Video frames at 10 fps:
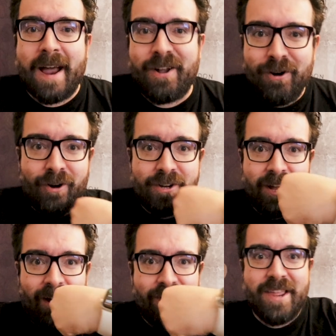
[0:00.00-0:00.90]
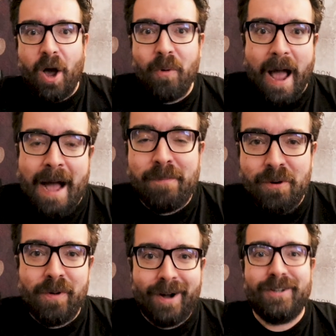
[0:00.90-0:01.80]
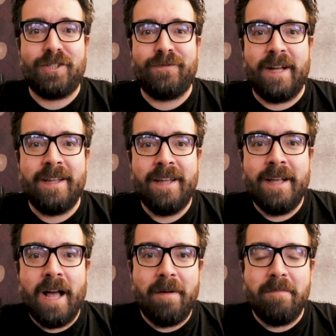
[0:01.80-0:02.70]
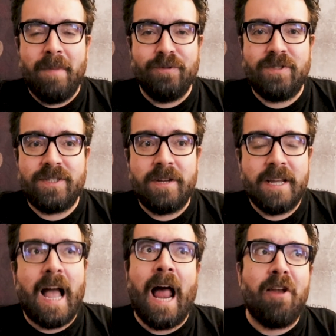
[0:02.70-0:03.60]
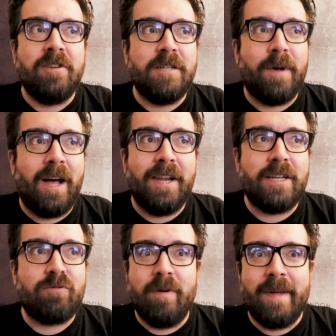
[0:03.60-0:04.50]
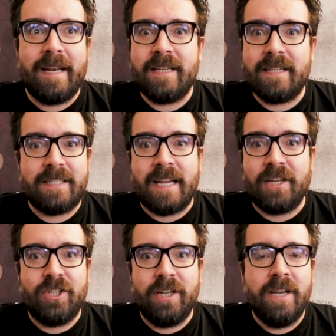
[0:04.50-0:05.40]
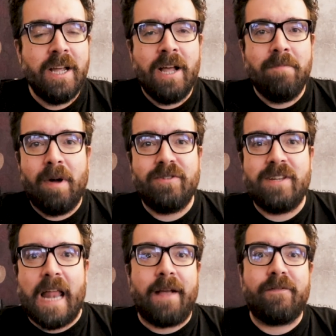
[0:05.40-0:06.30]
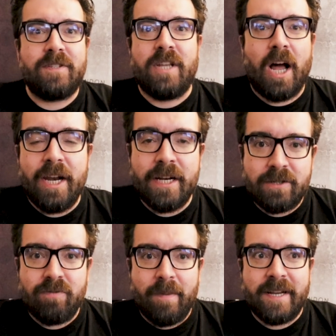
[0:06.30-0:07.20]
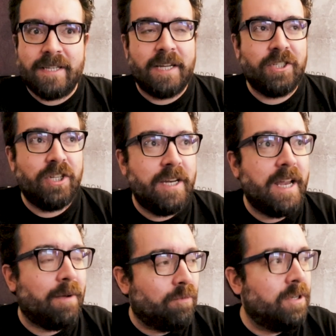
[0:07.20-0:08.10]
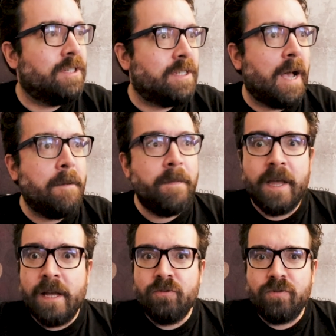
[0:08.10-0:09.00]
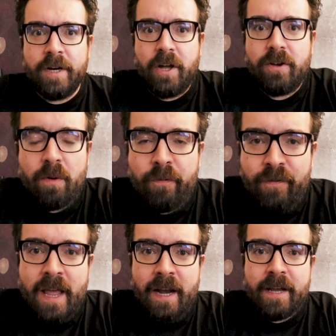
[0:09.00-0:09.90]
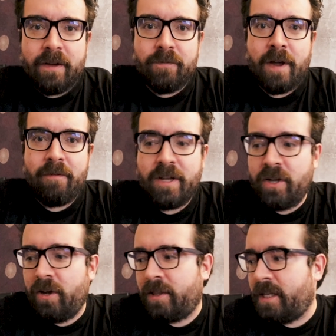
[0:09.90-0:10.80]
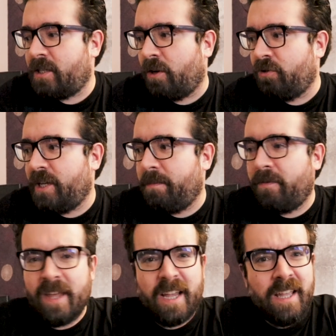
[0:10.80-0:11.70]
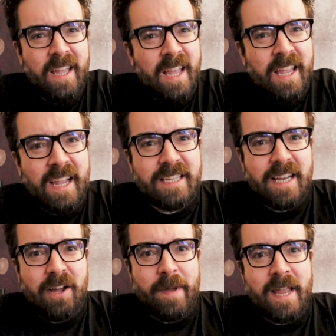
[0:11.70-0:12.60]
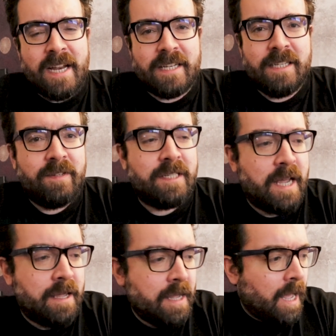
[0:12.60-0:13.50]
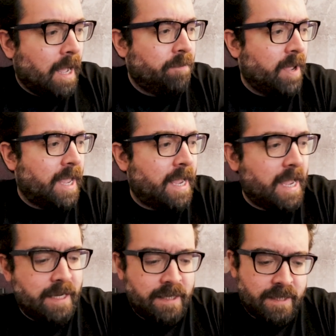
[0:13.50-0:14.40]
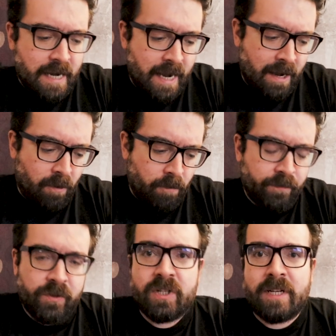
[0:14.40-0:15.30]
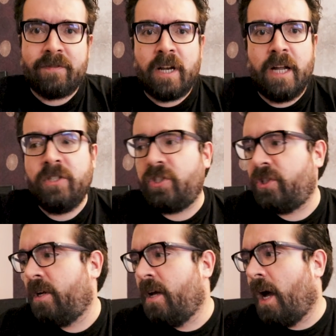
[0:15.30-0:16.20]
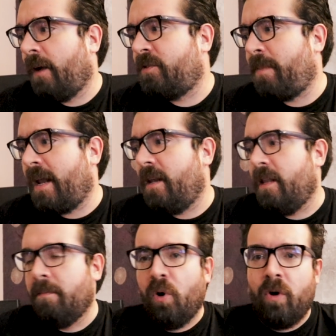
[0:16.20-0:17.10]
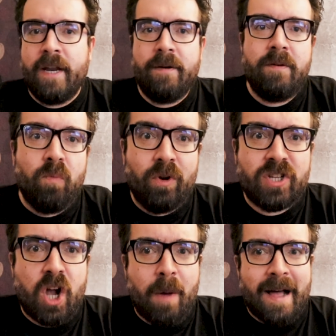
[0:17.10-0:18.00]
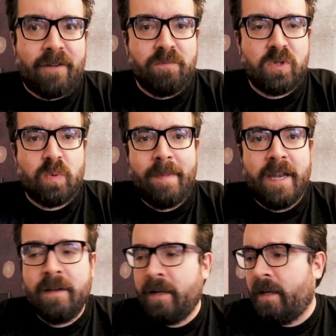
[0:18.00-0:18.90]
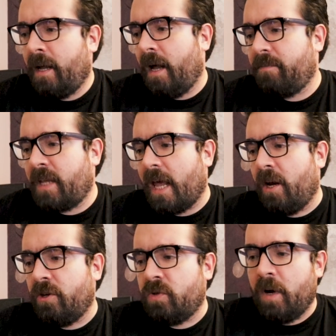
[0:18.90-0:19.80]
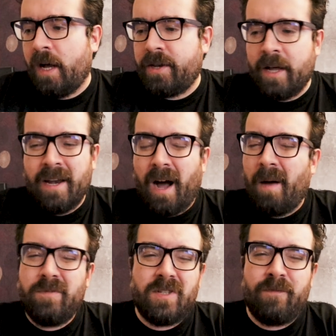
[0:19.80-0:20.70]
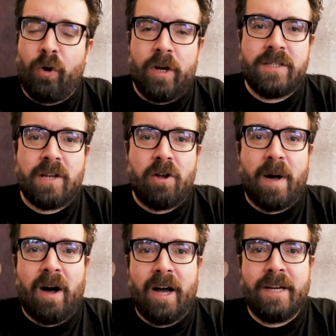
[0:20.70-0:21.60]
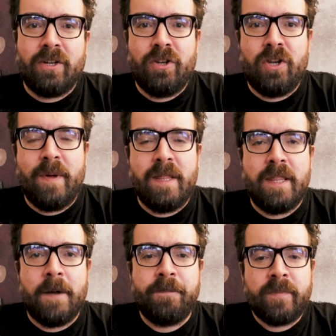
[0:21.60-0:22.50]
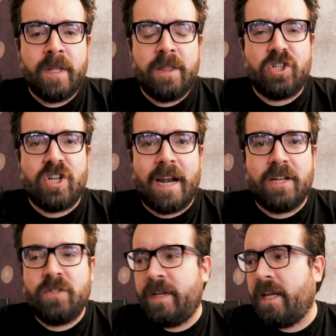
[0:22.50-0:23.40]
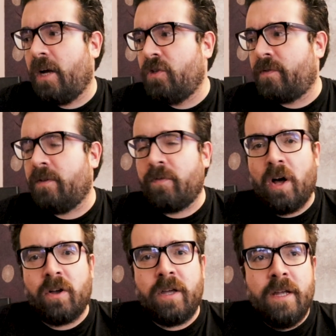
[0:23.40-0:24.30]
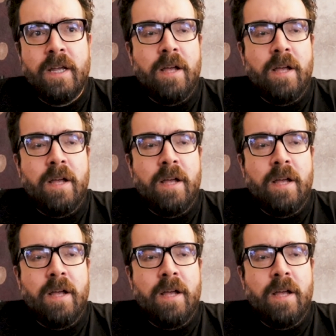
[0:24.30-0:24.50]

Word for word: record on the old Apple Watch for uh, most calories burnt in a swimming session, most lengths done in a swimming session. It was. Uh, it's really good, feeling very good. This whole gym thing gets a little bit addictive, doesn't it? Uh, but it is now just after lunch. I've spent the morning, once I got back from swimming, um, getting loads of work done. I'm falling so behind on doing the, the challenge videos for the the vlog